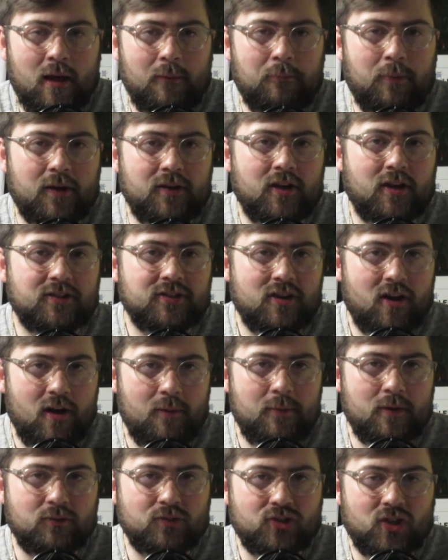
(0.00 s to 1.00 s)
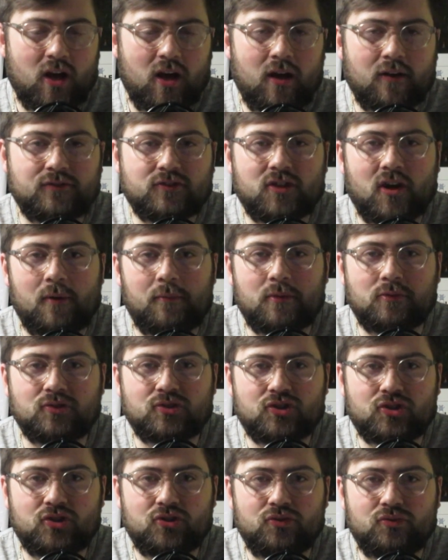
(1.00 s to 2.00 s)
By the time it was half-time, it was
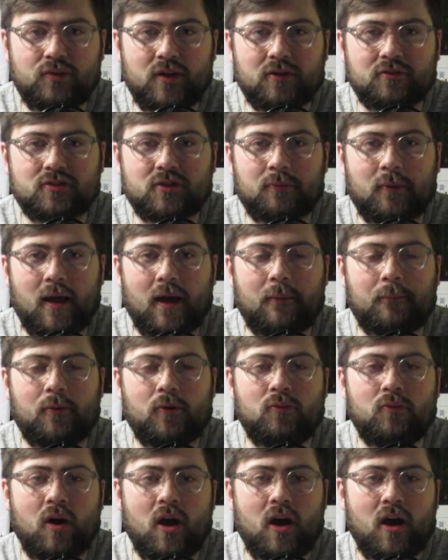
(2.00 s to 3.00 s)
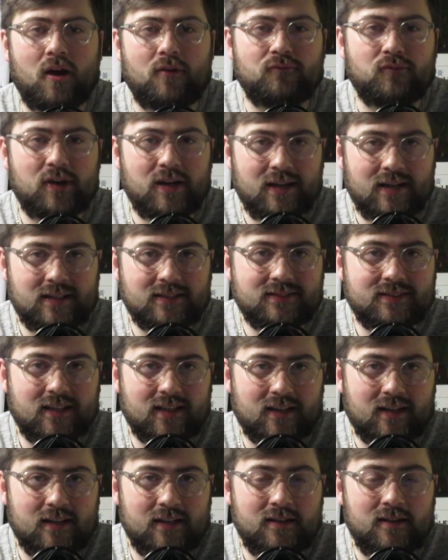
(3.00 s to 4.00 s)
2-0 to Blackpool, and
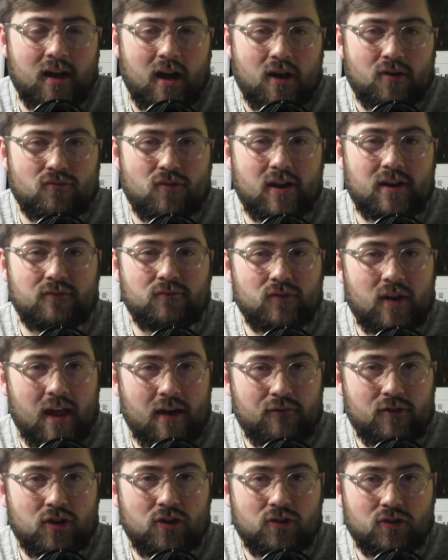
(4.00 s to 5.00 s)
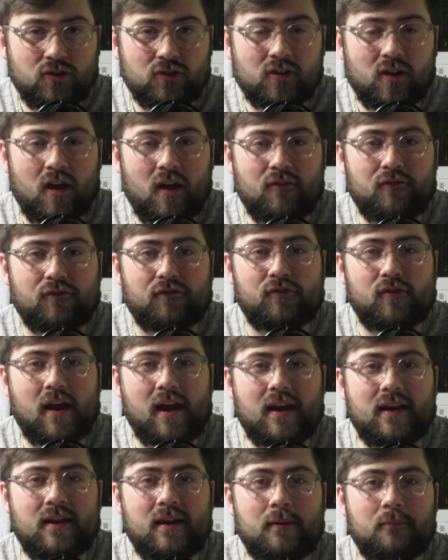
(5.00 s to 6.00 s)
realistically, Reading never looked like
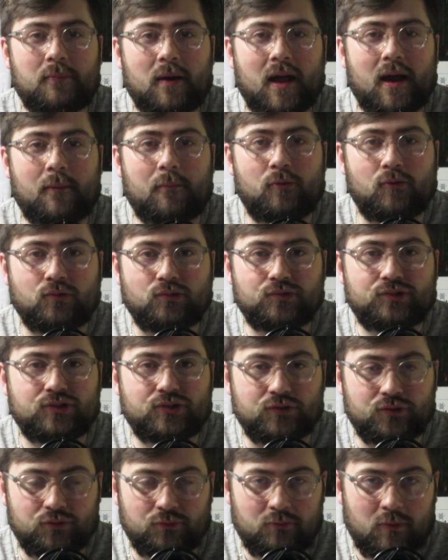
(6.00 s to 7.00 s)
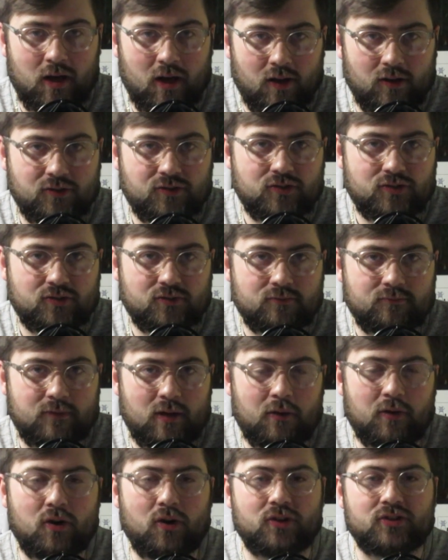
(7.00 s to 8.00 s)
threatening Blackpool too much.
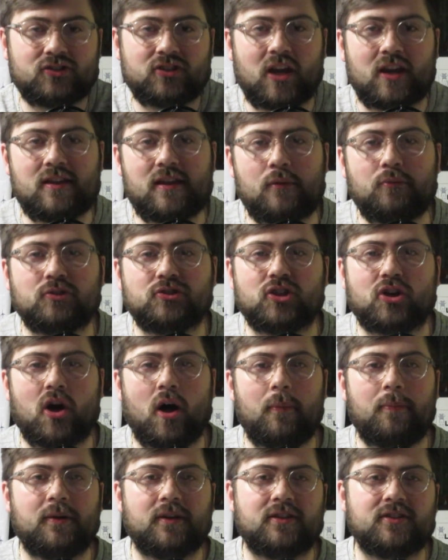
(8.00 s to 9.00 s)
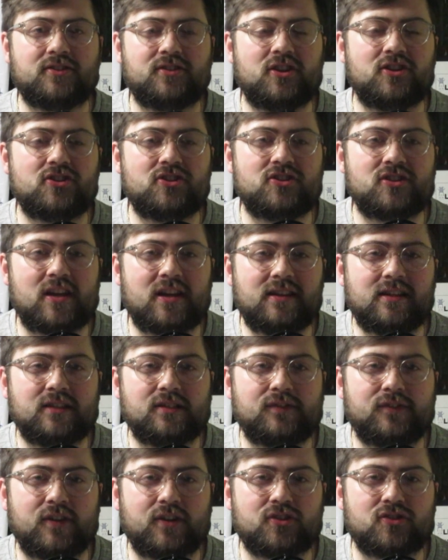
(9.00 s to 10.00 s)
Now, I've got to say, there was a couple of decisions in
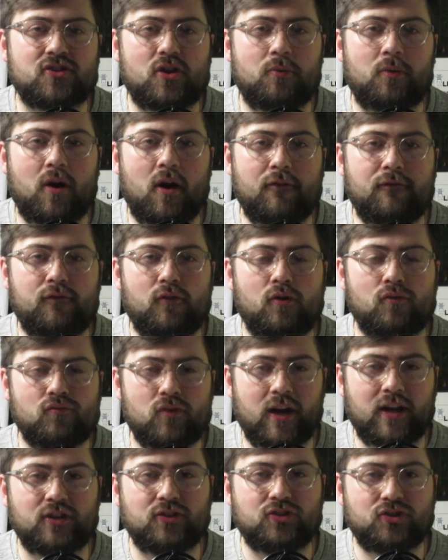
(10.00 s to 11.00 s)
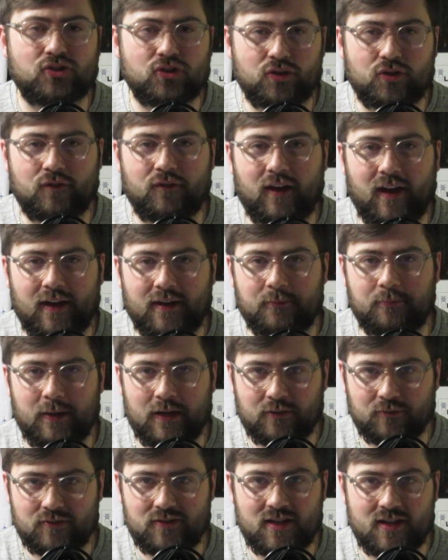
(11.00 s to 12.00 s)
this fixture where I thought Reading should have had a
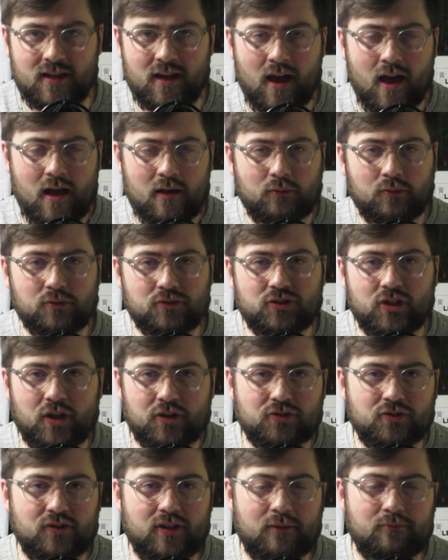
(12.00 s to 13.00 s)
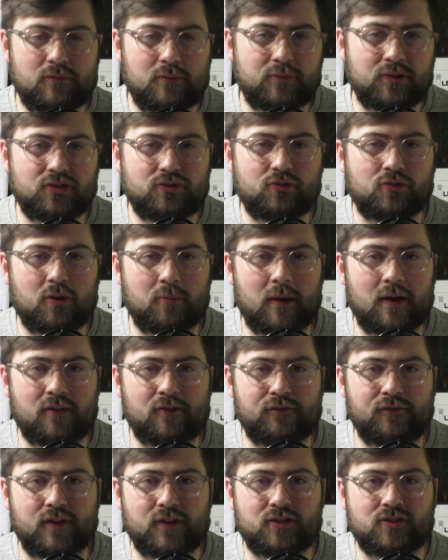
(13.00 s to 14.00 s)
penalty. We'll touch on them when we talk about the
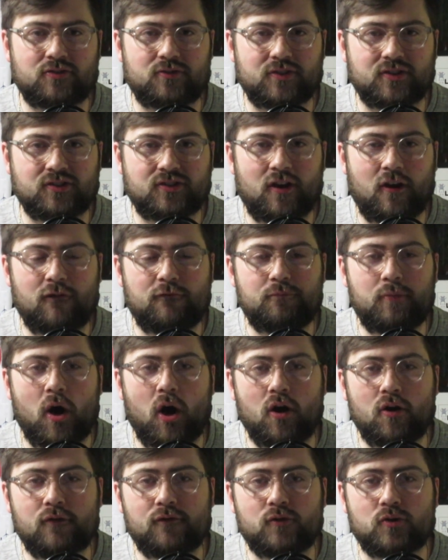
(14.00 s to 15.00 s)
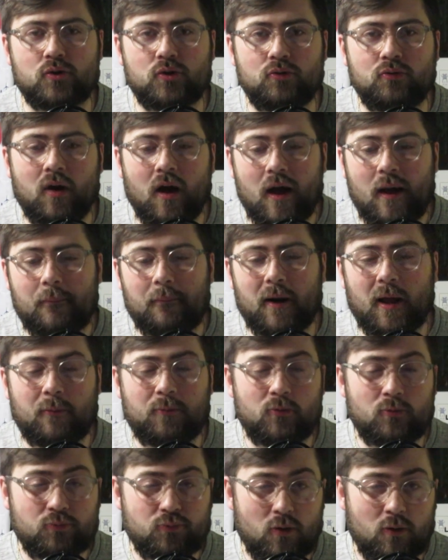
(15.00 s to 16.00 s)
fixture itself, but overall,
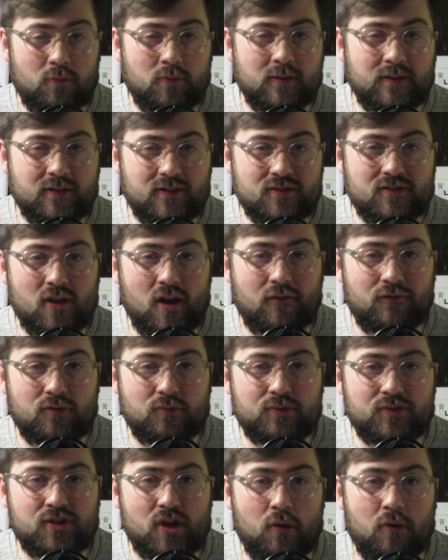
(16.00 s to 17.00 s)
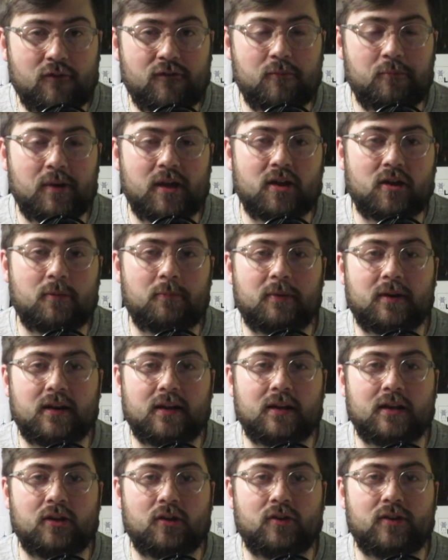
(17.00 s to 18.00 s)
Blackpool probably deserved the result, if I'm being
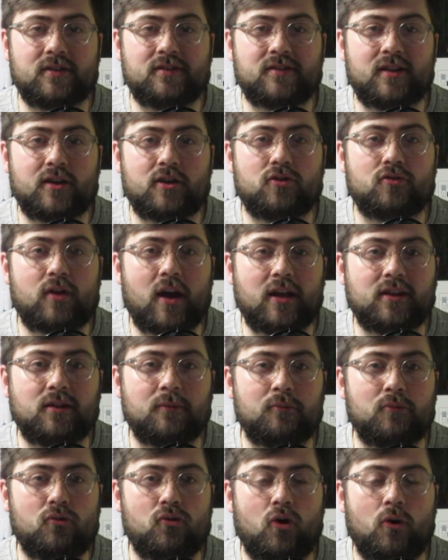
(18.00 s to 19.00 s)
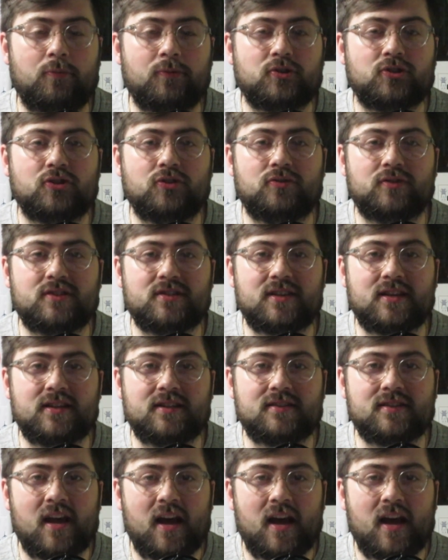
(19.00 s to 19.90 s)
completely honest. They created the more opportunities,